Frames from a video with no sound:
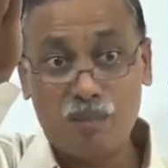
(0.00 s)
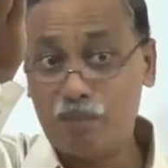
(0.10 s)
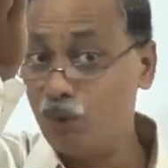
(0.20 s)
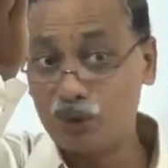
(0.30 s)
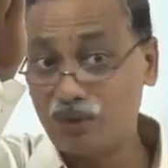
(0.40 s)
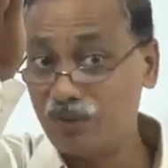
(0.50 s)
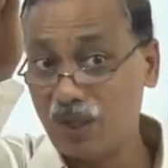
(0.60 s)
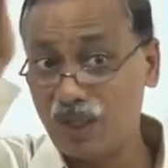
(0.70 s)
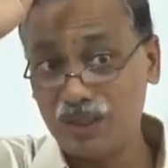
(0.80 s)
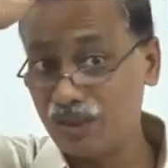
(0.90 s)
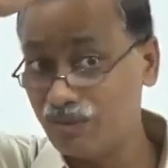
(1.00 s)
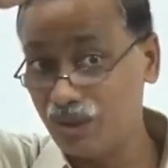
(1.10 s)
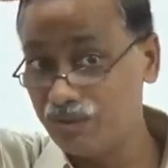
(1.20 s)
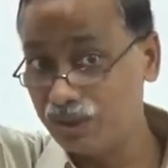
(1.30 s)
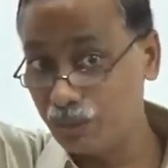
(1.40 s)
most of the organization
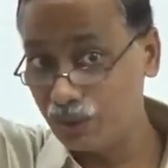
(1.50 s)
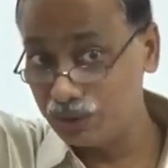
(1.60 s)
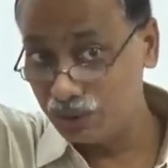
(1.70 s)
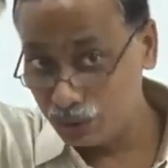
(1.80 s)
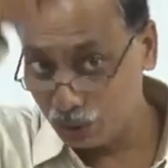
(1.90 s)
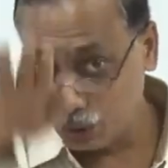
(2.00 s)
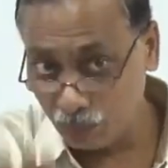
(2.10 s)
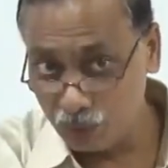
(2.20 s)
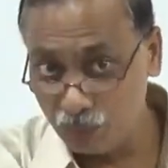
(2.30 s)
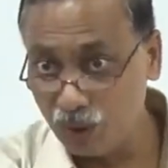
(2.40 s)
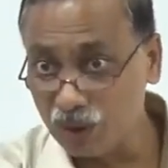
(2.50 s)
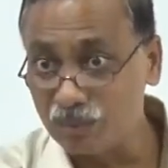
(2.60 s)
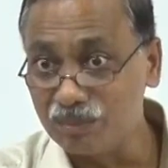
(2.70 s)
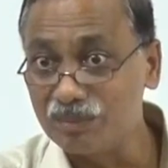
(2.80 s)
follow which approach? Top to bottom.